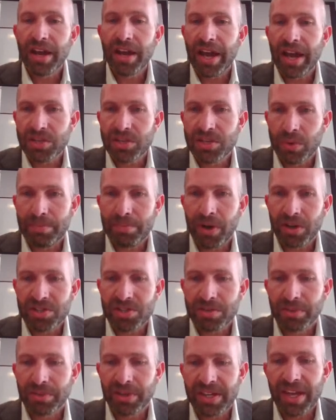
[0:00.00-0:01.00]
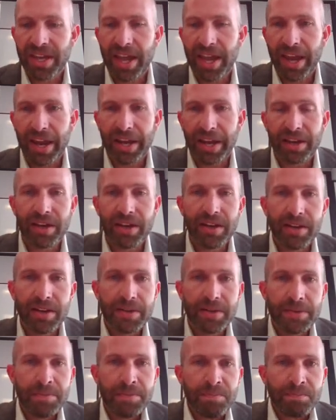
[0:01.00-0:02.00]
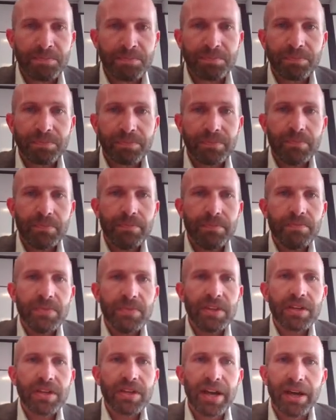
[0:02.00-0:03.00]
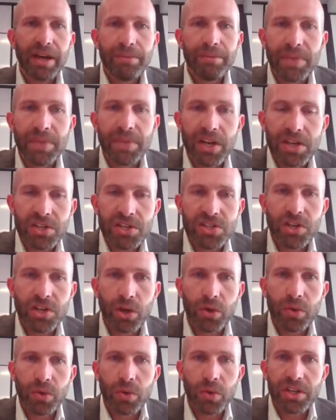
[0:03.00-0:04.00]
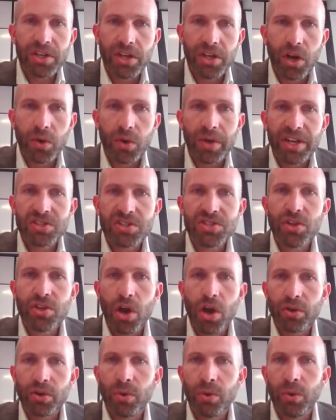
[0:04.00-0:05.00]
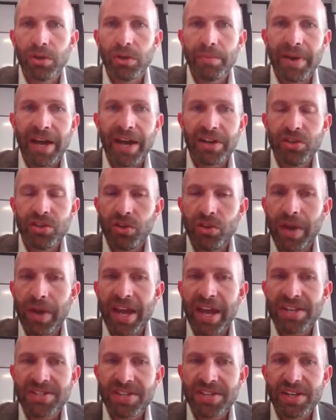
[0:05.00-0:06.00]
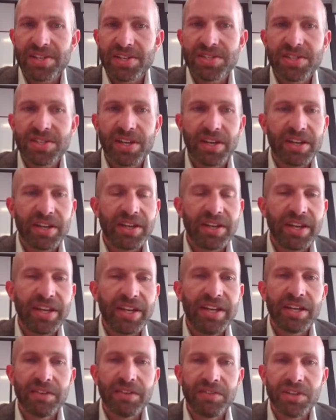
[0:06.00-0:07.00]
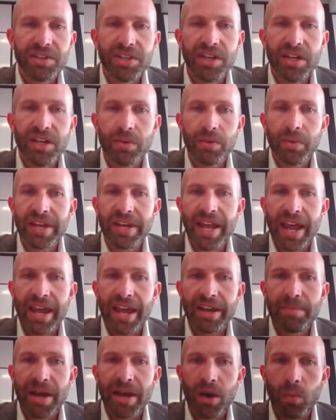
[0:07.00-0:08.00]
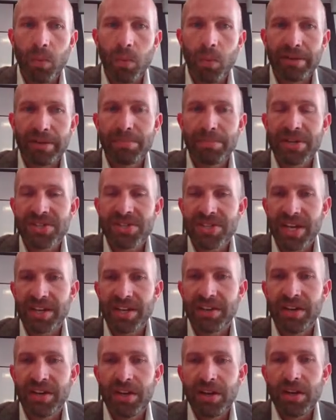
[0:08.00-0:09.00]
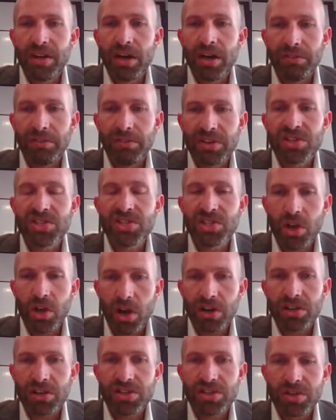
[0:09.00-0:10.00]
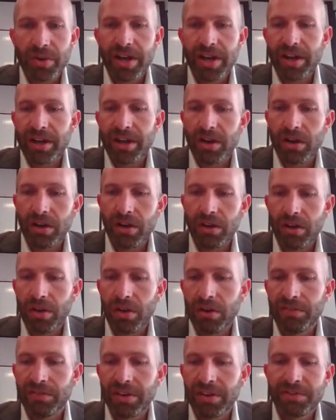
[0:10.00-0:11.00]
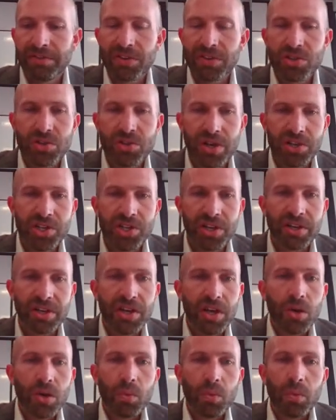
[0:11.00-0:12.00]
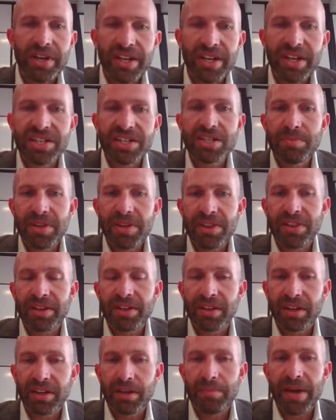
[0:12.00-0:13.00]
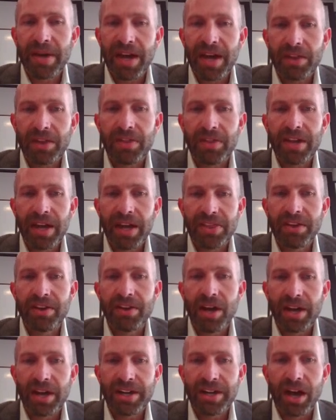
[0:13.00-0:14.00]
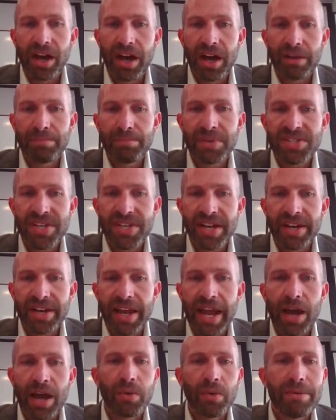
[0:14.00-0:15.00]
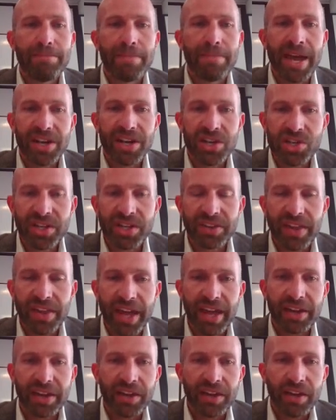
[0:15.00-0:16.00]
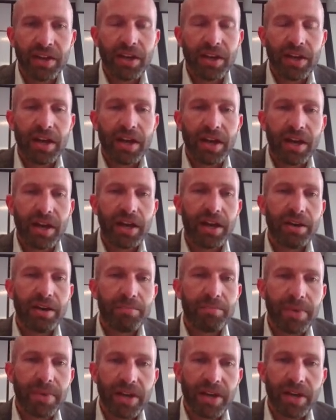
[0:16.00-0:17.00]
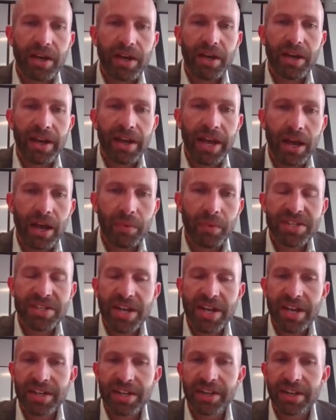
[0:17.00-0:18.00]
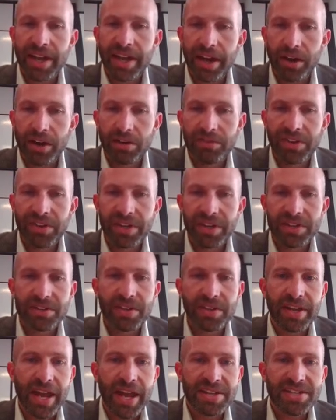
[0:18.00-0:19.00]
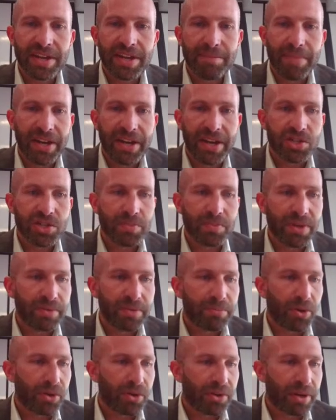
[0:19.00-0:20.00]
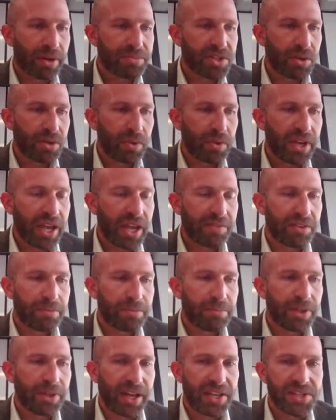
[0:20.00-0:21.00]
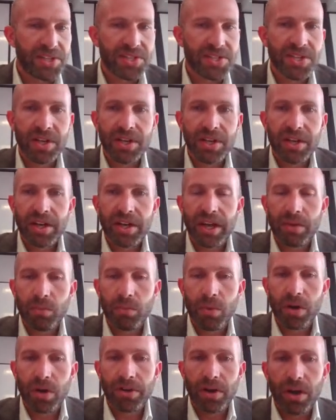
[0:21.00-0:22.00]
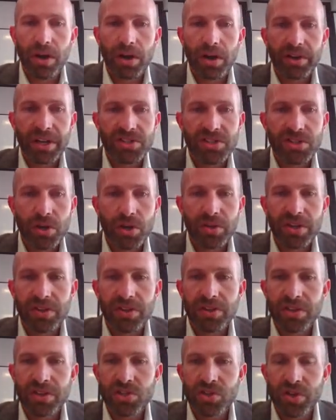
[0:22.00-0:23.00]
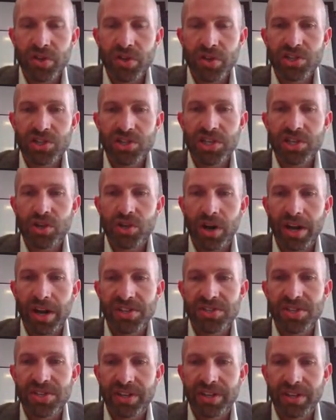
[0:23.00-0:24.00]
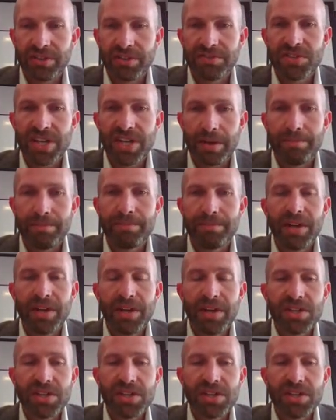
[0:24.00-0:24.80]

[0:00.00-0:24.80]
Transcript: as we possibly can. So, it is not all about new assets. In any given year, we add about 1% of the stock to of infrastructure. We need to be thinking about the other 99%, how we're managing that, how we're taking care of it, the asset management programs that we have in place and whatnot. And so the strategy tries to give some